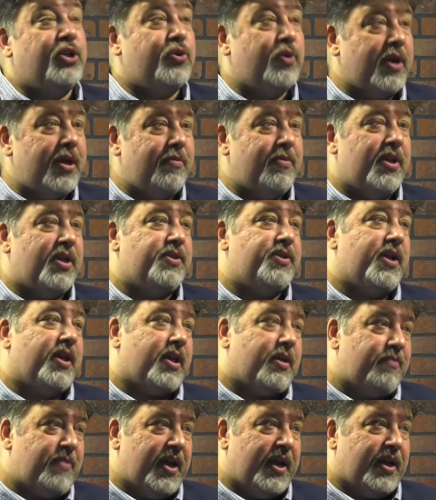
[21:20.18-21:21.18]
dream is I
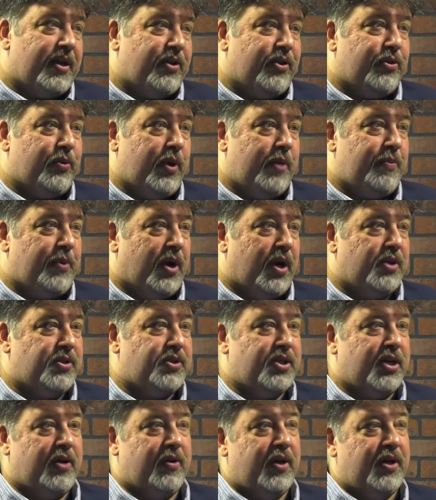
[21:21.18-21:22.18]
could make it a 3-part
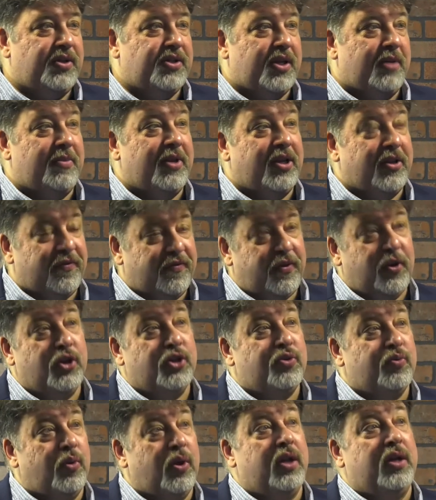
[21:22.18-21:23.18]
series. I mean, the
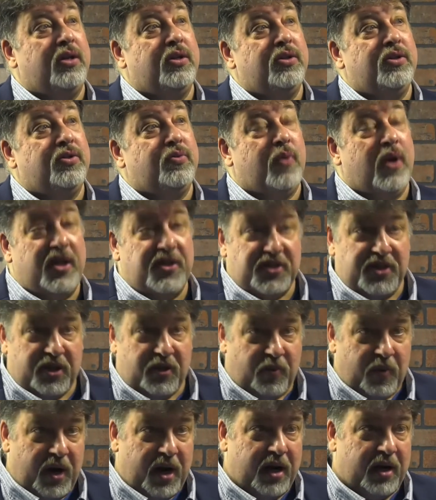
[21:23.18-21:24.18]
first one is raising
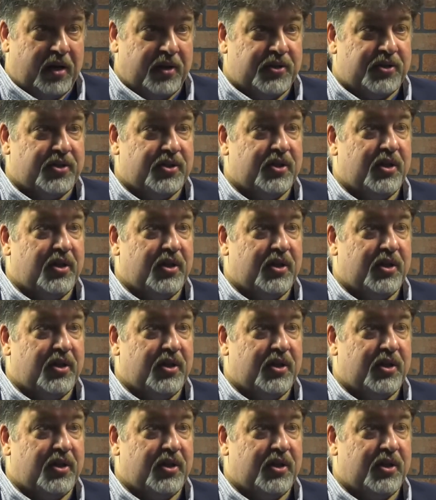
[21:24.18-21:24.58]
awareness